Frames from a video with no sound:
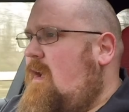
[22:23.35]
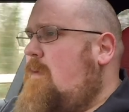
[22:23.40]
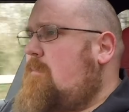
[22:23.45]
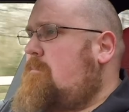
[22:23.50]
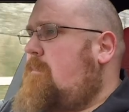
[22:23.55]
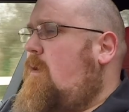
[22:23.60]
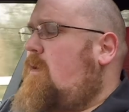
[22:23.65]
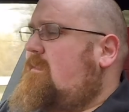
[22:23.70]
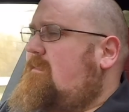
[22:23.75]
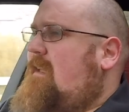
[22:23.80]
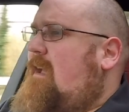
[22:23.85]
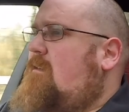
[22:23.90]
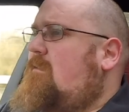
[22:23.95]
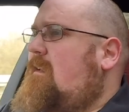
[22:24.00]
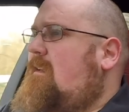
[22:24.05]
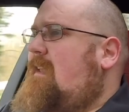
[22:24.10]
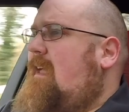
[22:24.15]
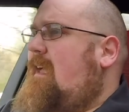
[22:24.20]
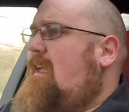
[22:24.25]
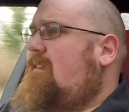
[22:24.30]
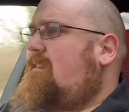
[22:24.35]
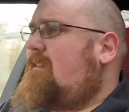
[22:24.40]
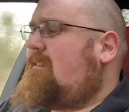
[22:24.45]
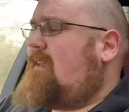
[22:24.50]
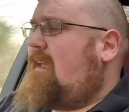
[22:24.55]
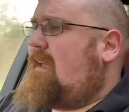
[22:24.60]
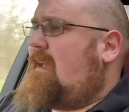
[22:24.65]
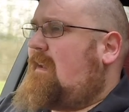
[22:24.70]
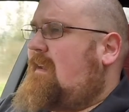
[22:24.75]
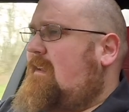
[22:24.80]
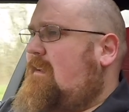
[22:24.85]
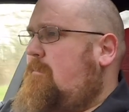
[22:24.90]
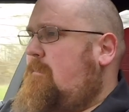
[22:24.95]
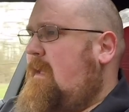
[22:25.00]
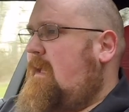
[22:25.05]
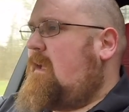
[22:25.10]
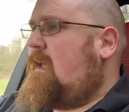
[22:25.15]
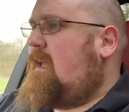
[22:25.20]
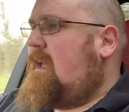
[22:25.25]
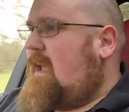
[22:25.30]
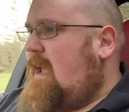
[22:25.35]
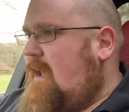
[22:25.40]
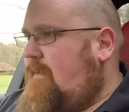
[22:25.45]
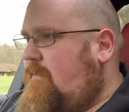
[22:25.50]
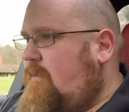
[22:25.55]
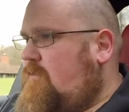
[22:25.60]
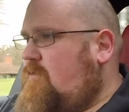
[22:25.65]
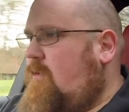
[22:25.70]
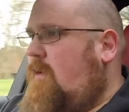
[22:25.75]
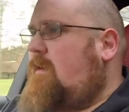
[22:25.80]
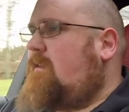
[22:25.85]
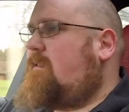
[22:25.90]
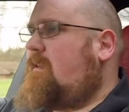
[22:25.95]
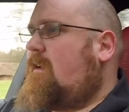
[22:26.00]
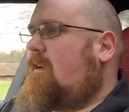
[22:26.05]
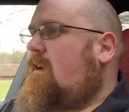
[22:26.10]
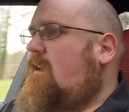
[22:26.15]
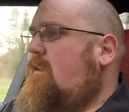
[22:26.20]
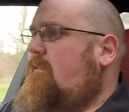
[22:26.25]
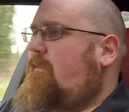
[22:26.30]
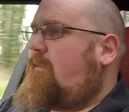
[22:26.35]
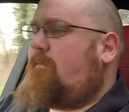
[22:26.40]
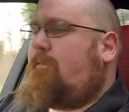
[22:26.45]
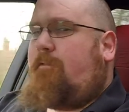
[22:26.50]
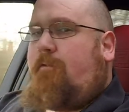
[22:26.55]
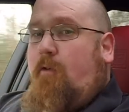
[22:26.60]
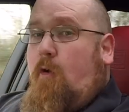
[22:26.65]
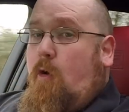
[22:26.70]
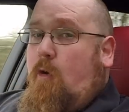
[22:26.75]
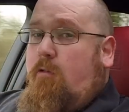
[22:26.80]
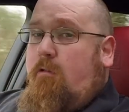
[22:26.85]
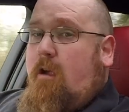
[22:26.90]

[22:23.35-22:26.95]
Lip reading: bog down and hesitate a little bit if you're trying to kind of floor it